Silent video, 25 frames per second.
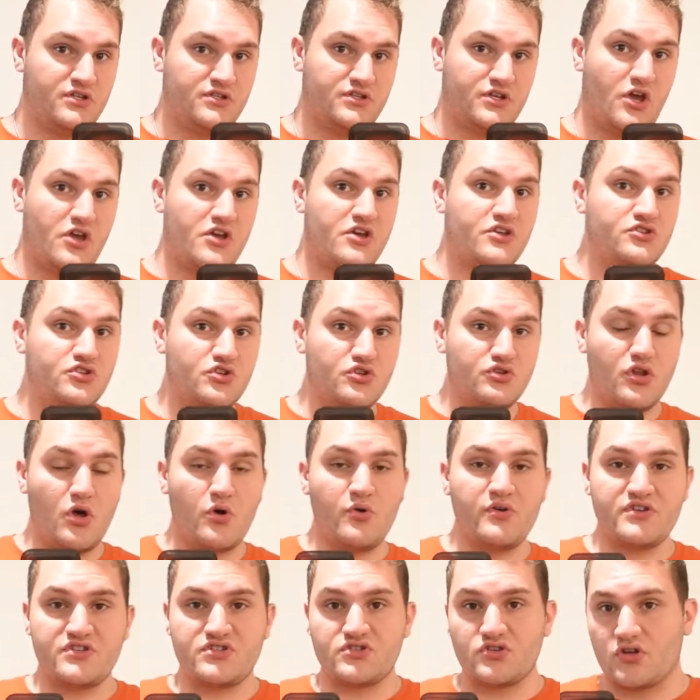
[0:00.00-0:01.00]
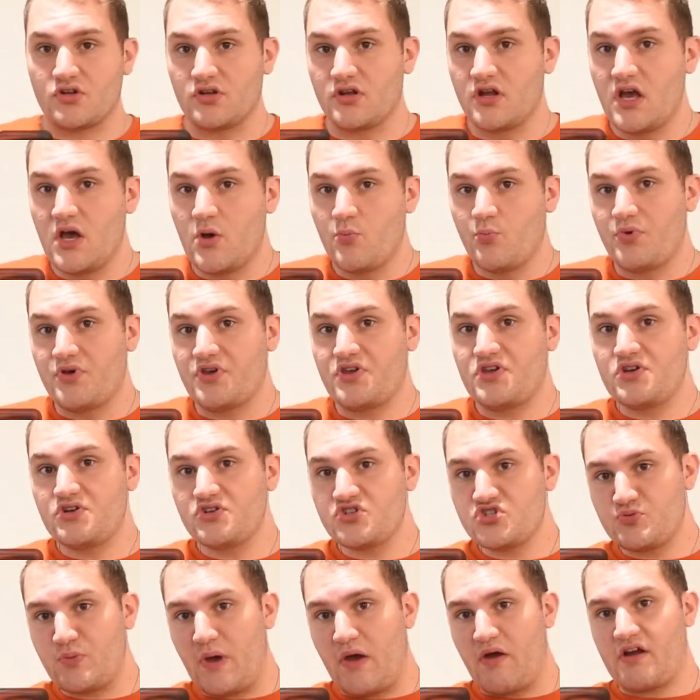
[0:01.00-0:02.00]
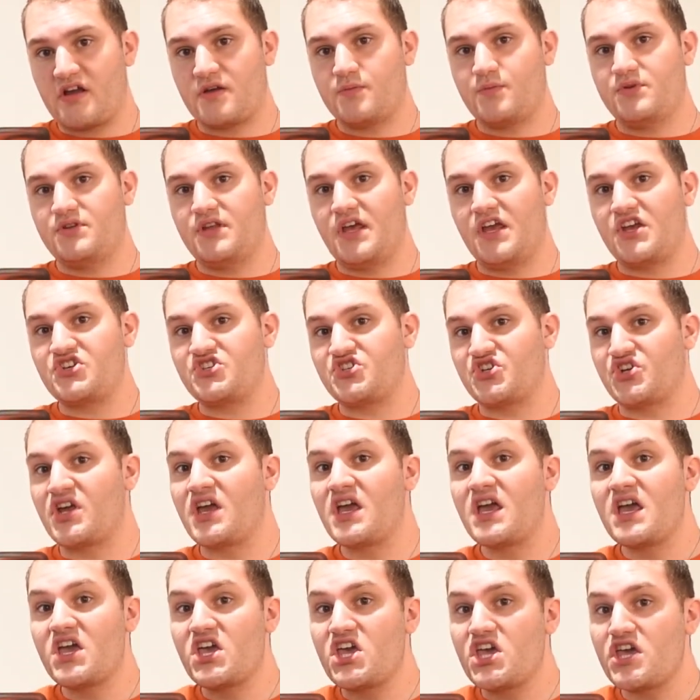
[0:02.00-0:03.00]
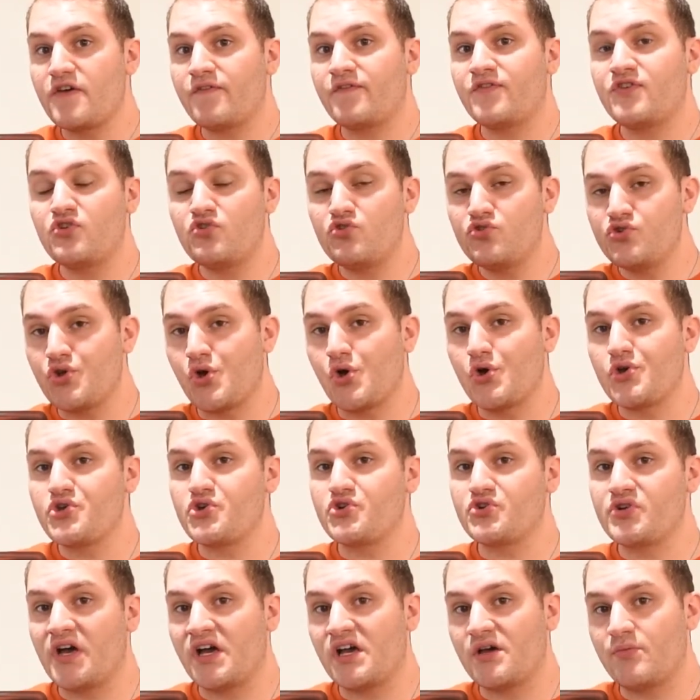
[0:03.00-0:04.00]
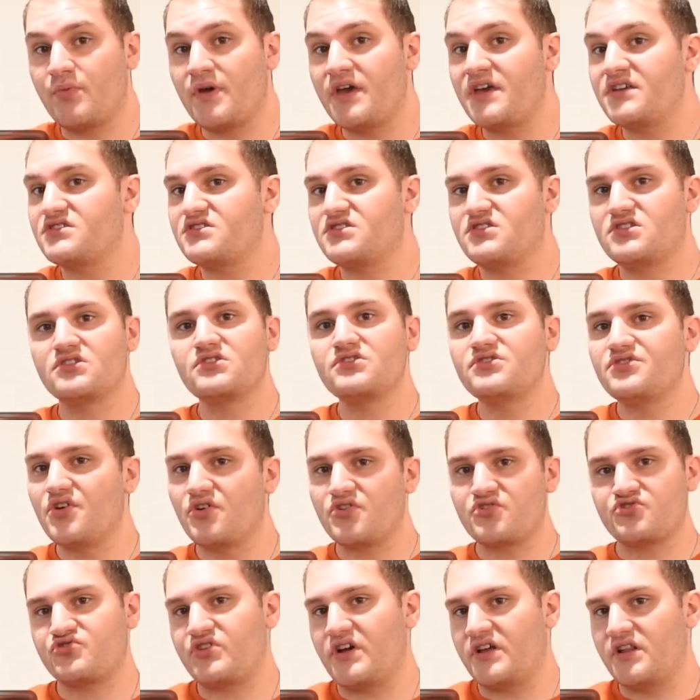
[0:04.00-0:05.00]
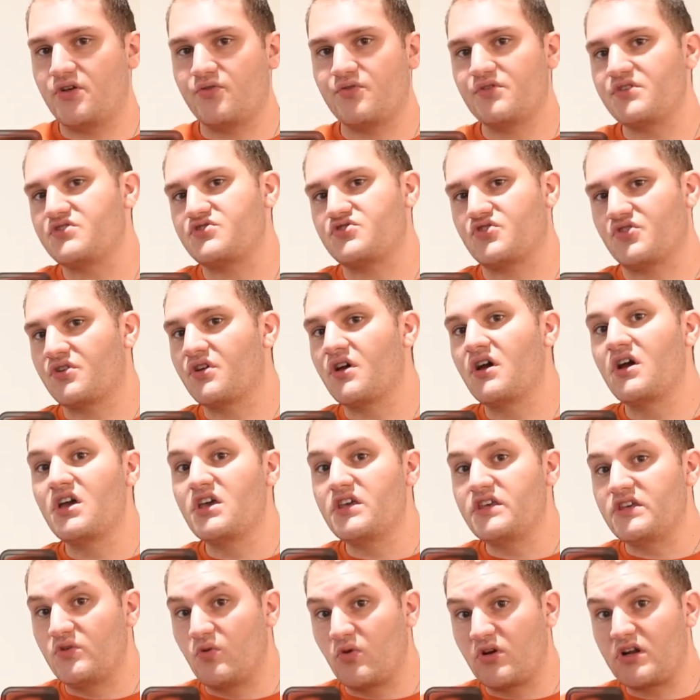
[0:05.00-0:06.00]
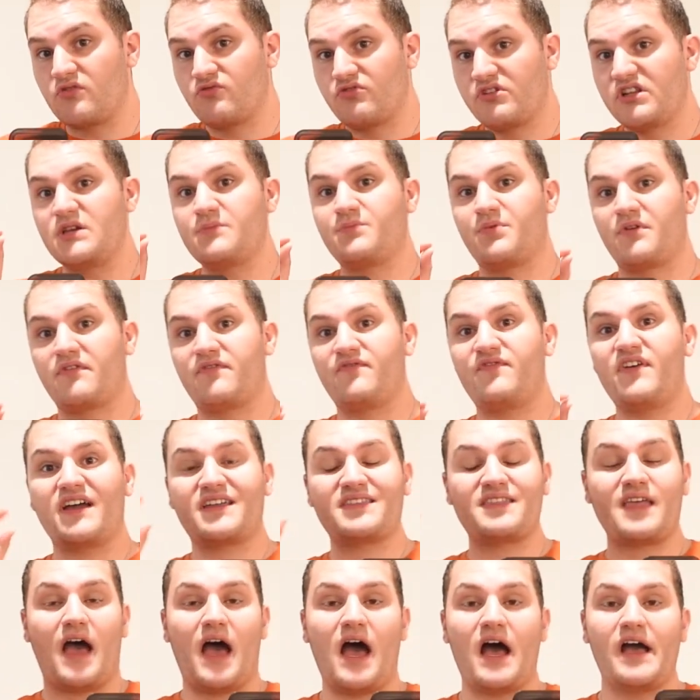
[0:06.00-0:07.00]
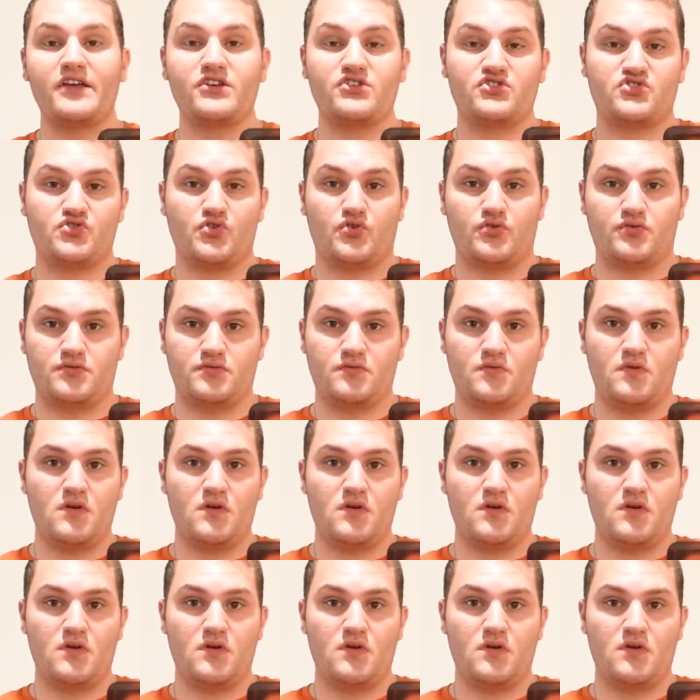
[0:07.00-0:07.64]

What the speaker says: Now, you can do low Ison, but here's my recommendation. If you know you're not a bass, don't try low Ison. You want to really perfect the high Ison.